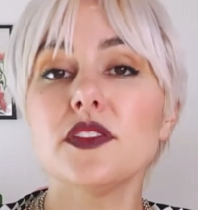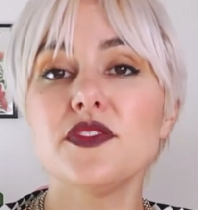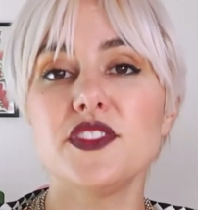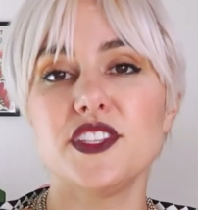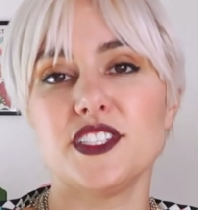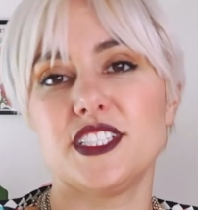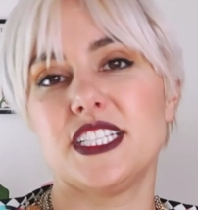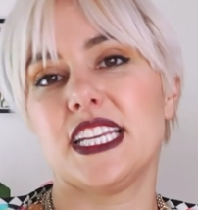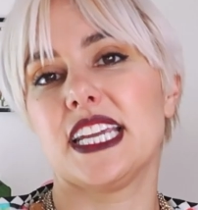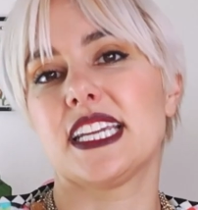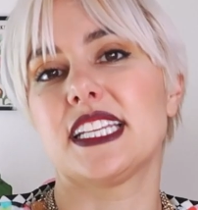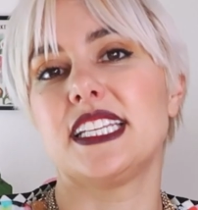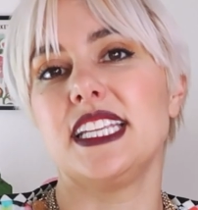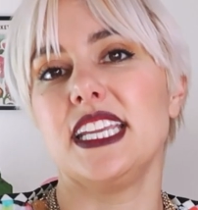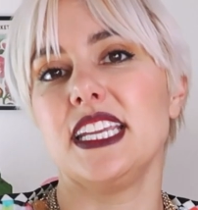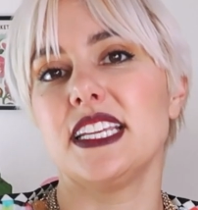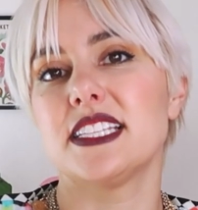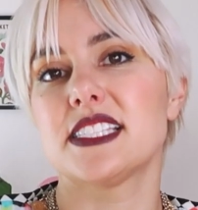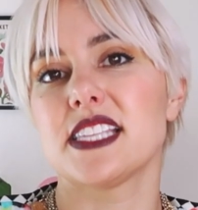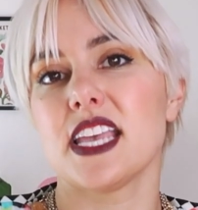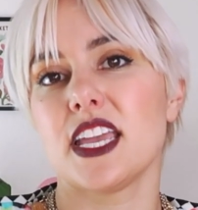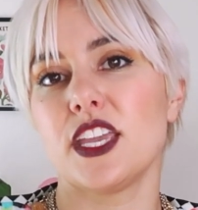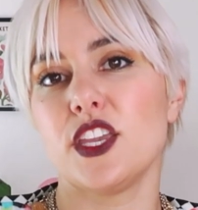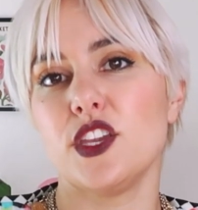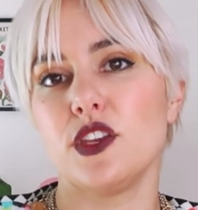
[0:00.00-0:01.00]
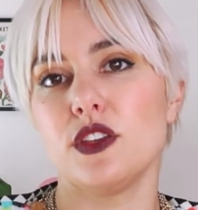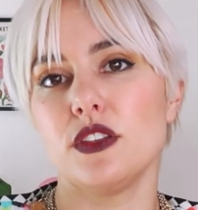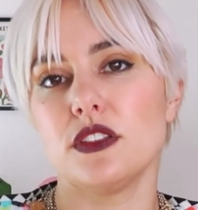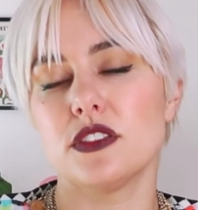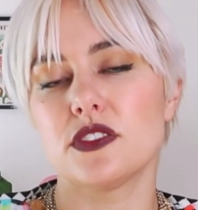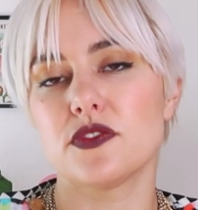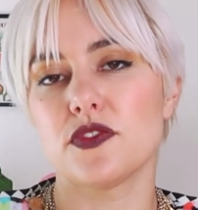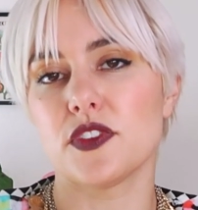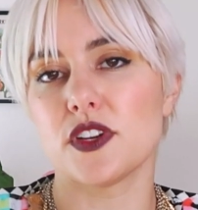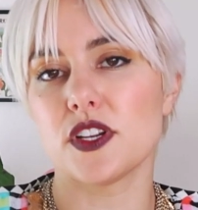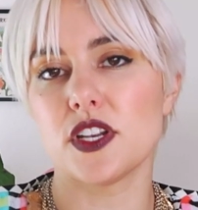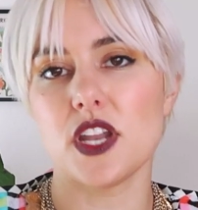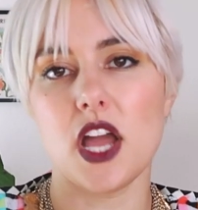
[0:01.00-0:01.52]
of the techniques I
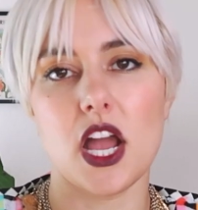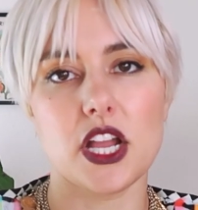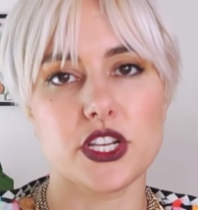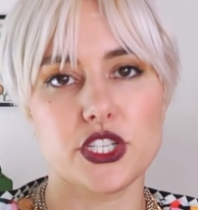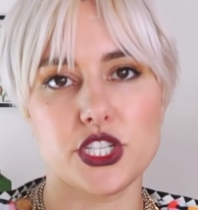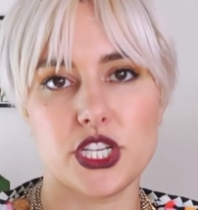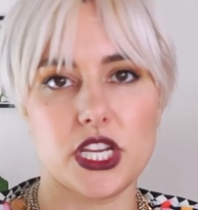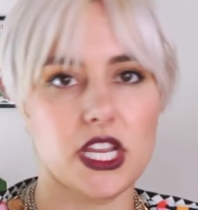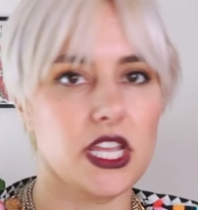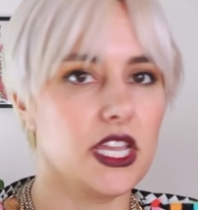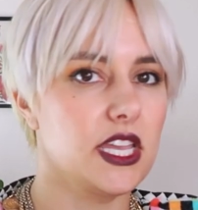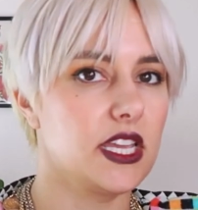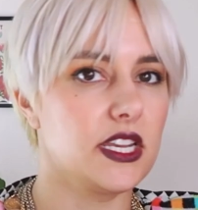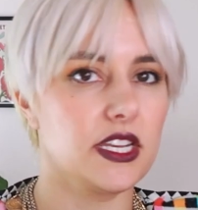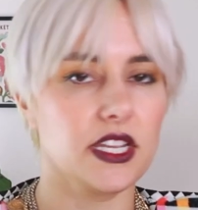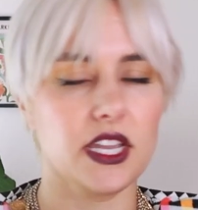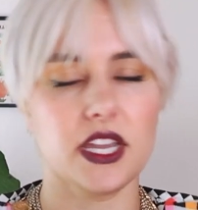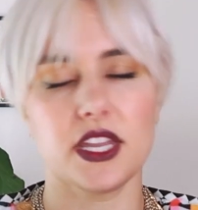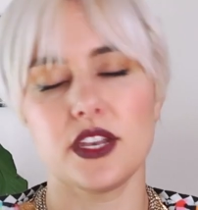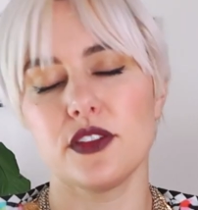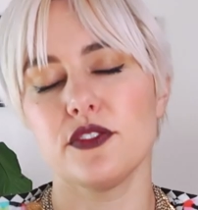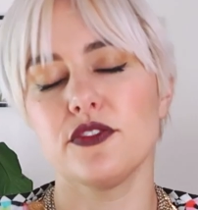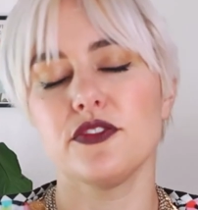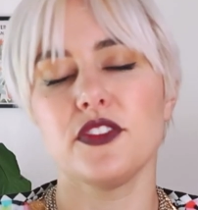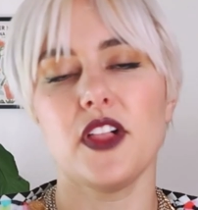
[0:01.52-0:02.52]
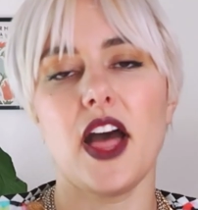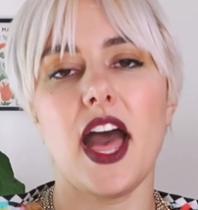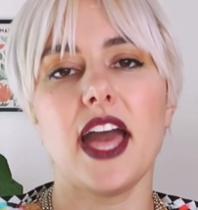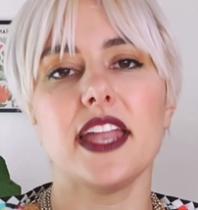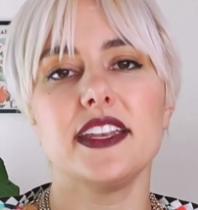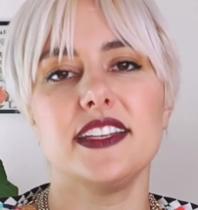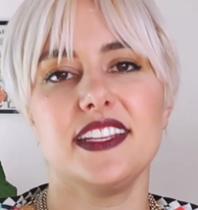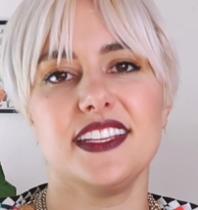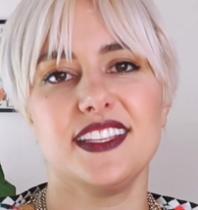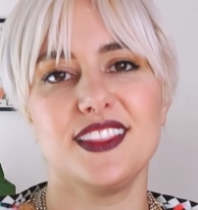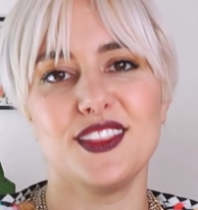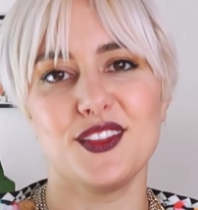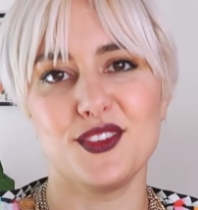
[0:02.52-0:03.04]
used for notching and kind of
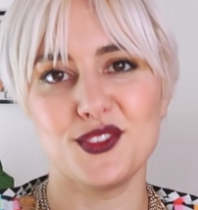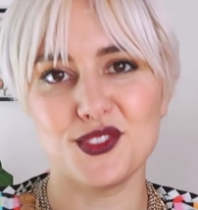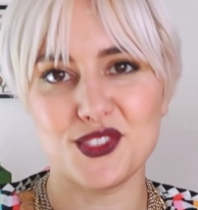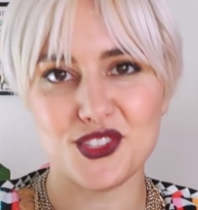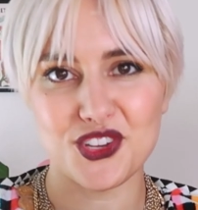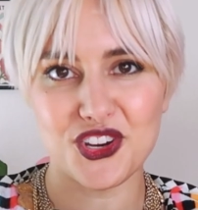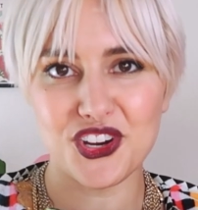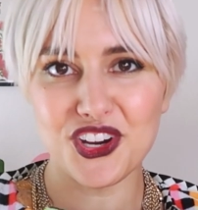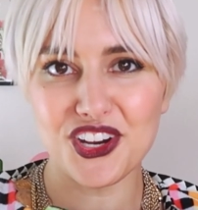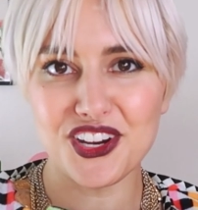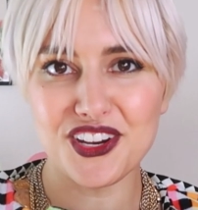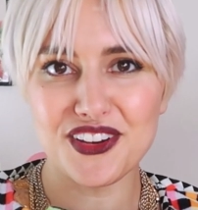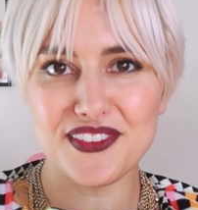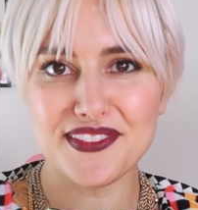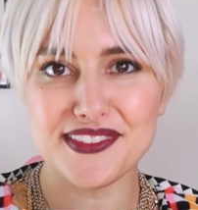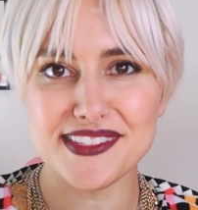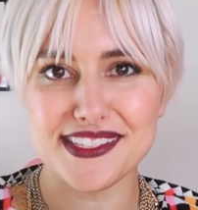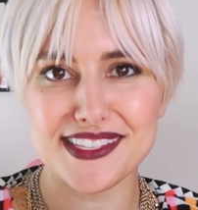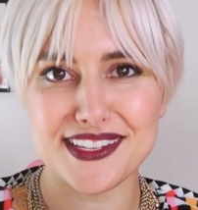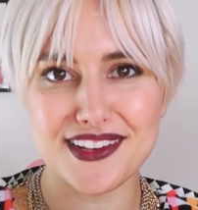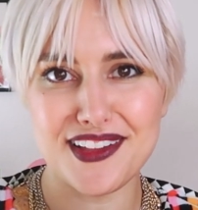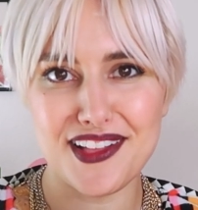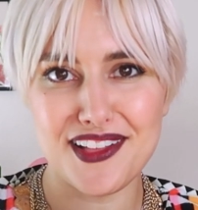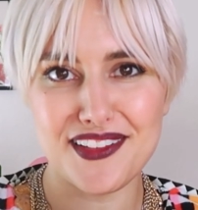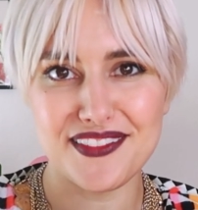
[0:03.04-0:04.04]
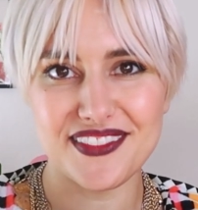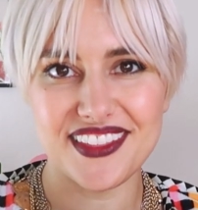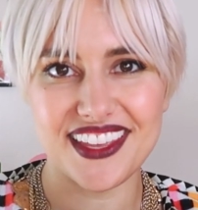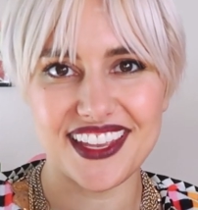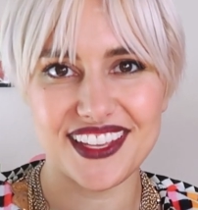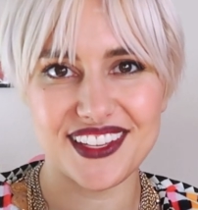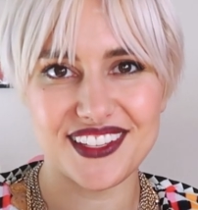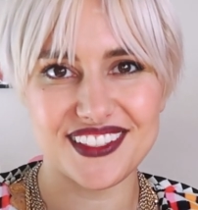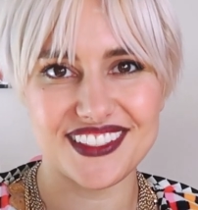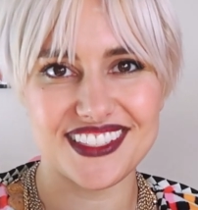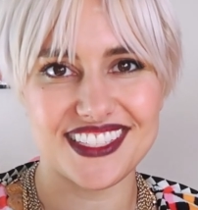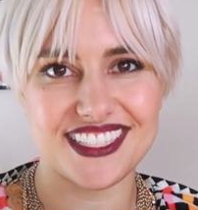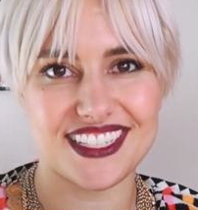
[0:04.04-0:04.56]
flattening those curves and all of
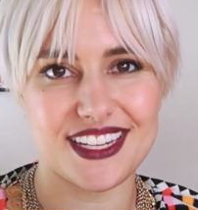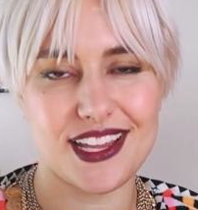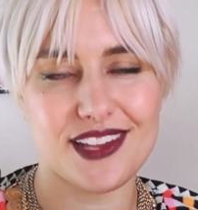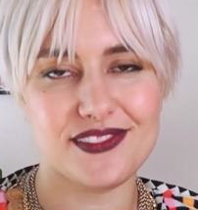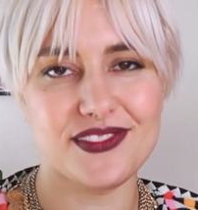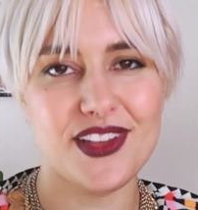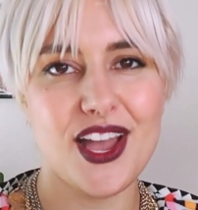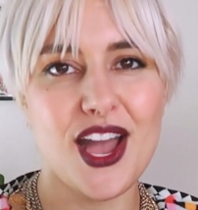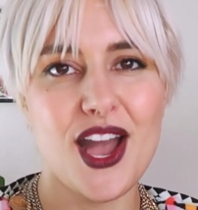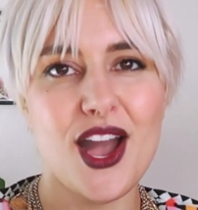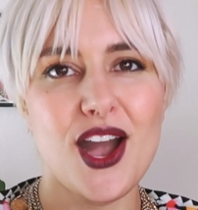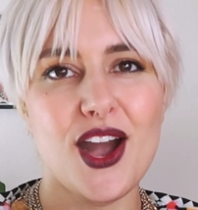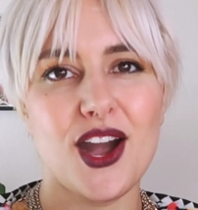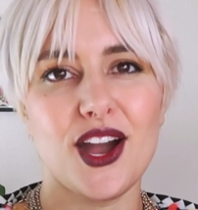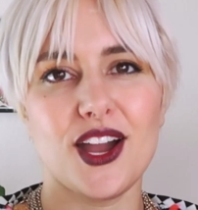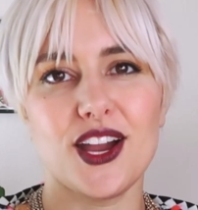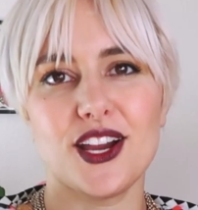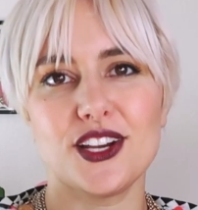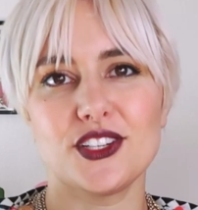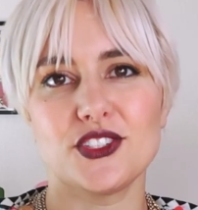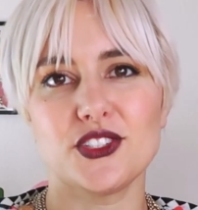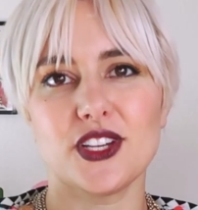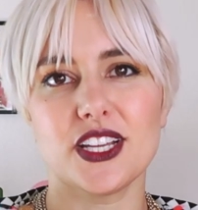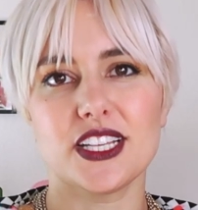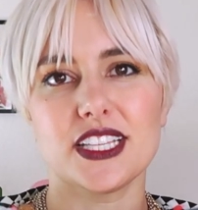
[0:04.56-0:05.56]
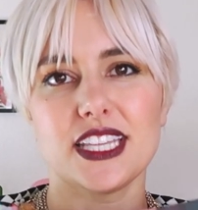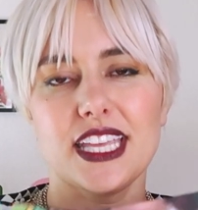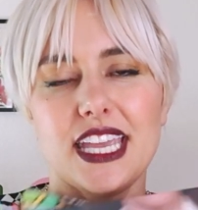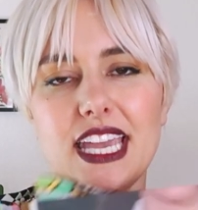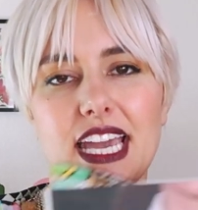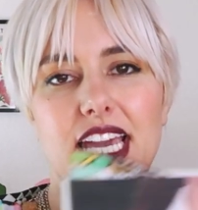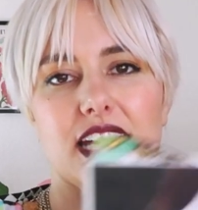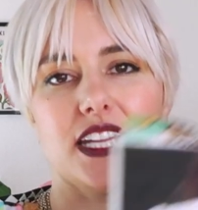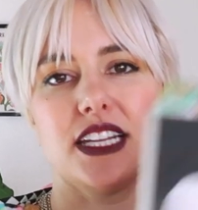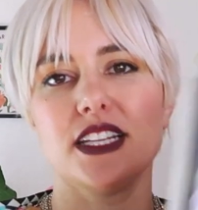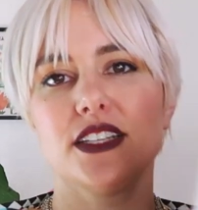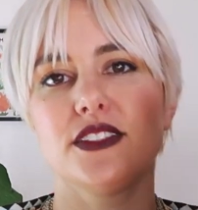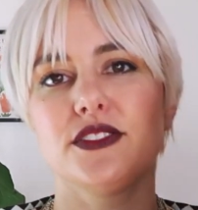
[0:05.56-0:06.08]
that good stuff are directly
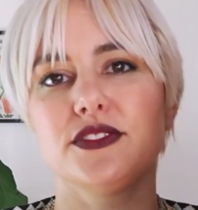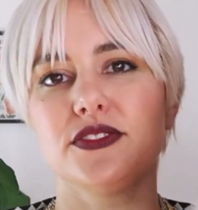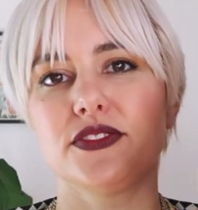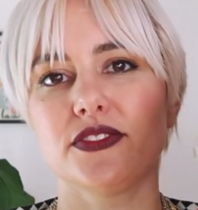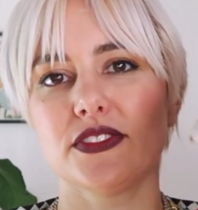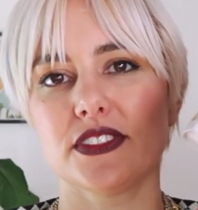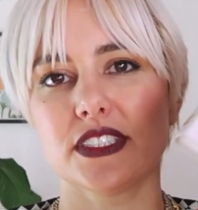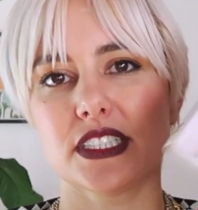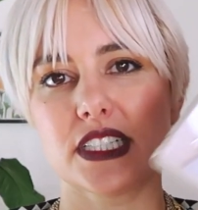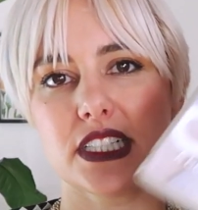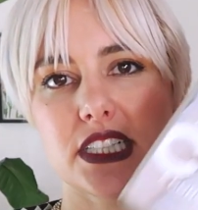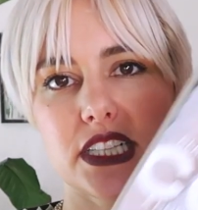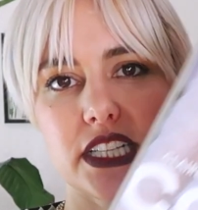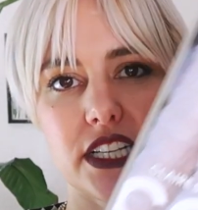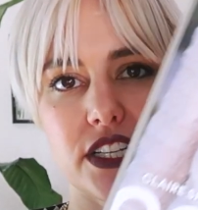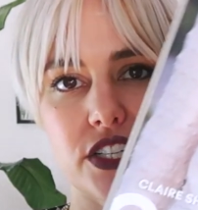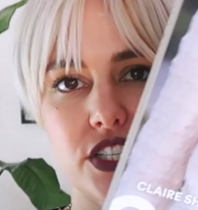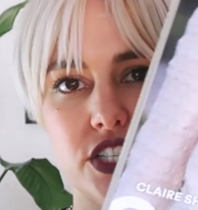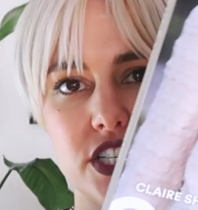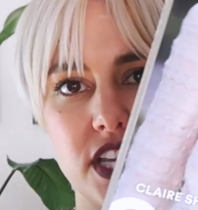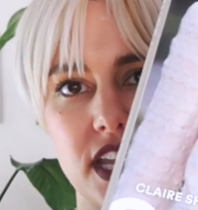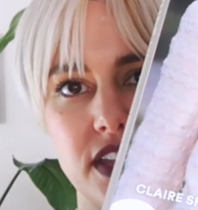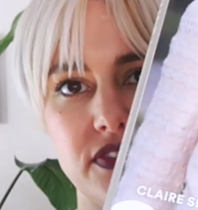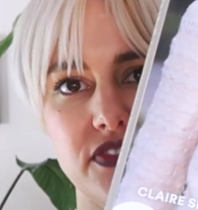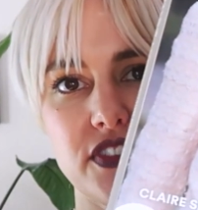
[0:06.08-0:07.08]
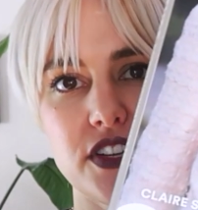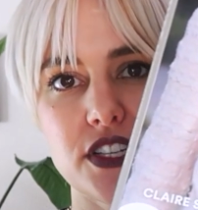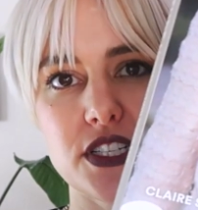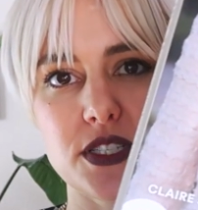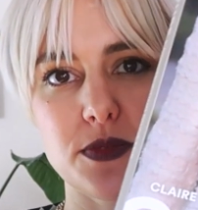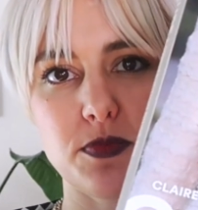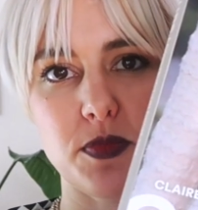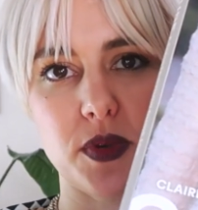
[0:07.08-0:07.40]
out of Claire Schaefer's